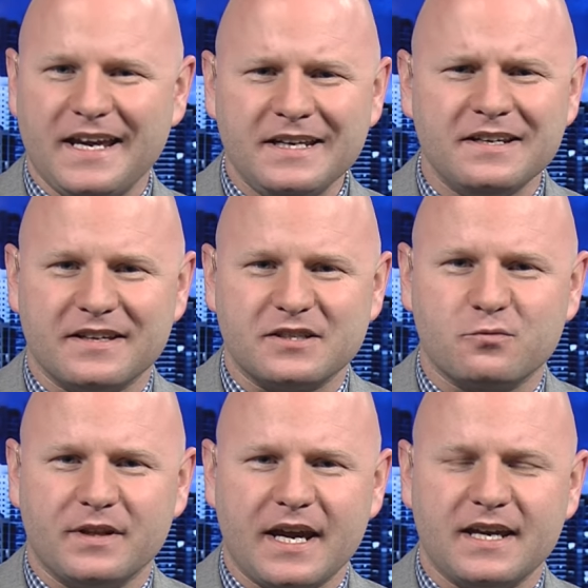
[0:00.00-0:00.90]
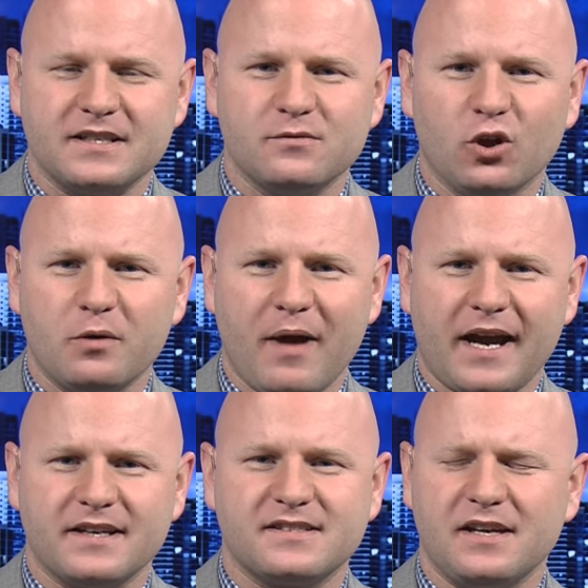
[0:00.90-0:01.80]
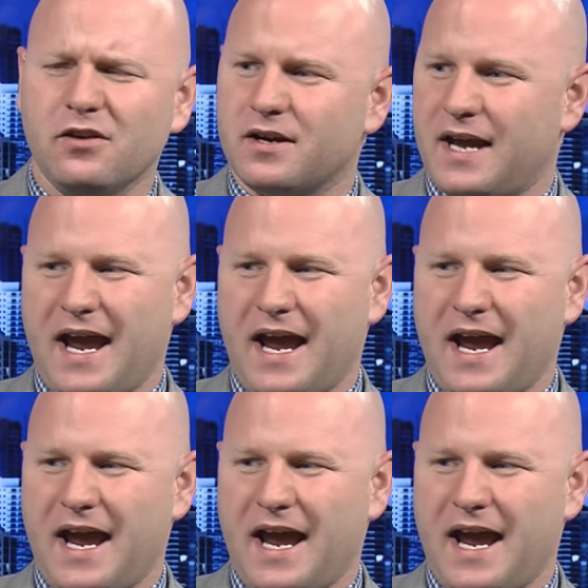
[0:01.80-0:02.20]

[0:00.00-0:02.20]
into this when they can look back and say, "Look,